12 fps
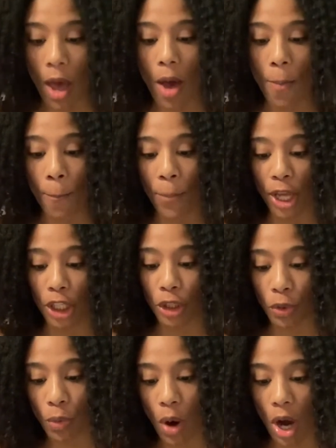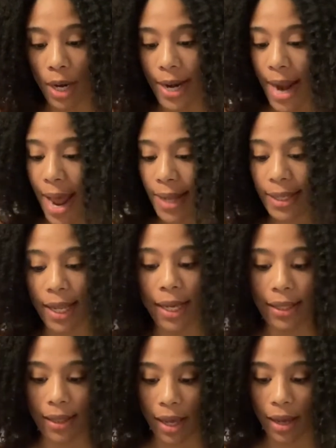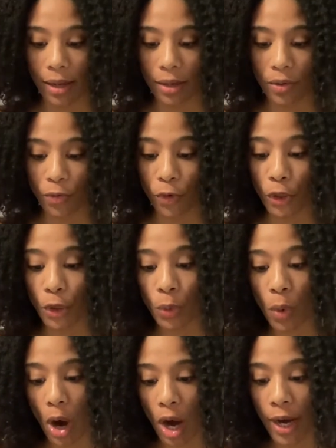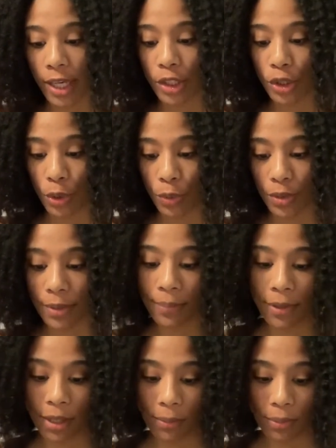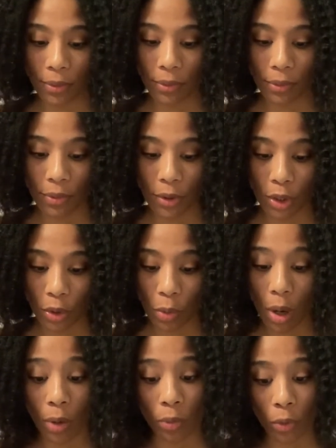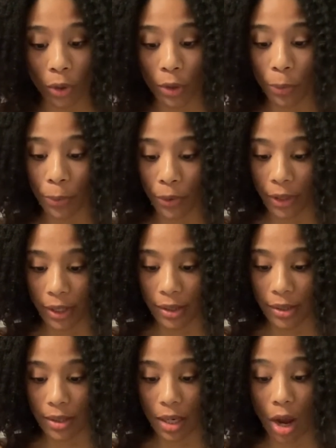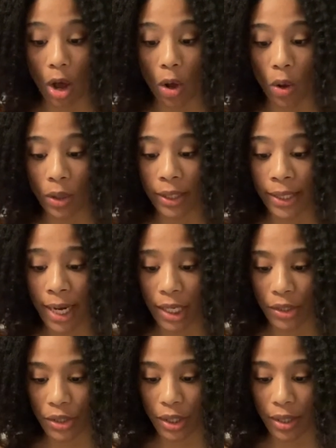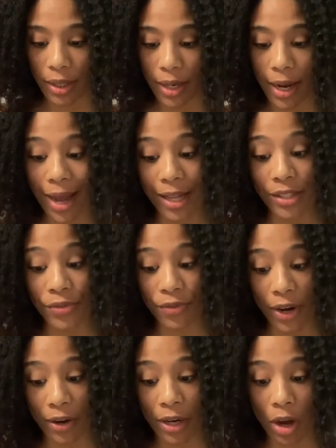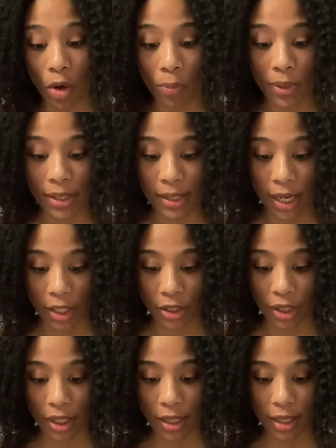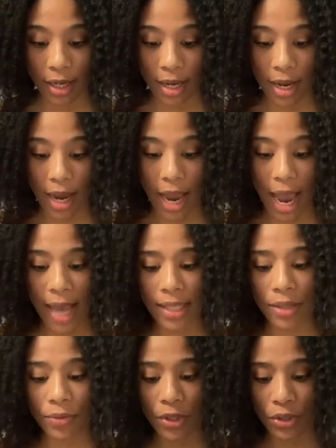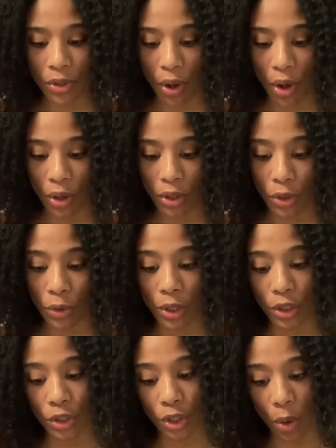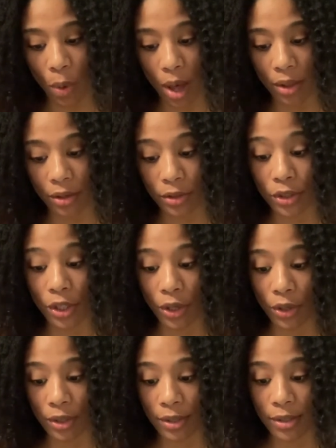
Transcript: But you are not like that, for you are a chosen people. You are royal priests, a holy nation, God's very own possession. As a result, you can show others the goodness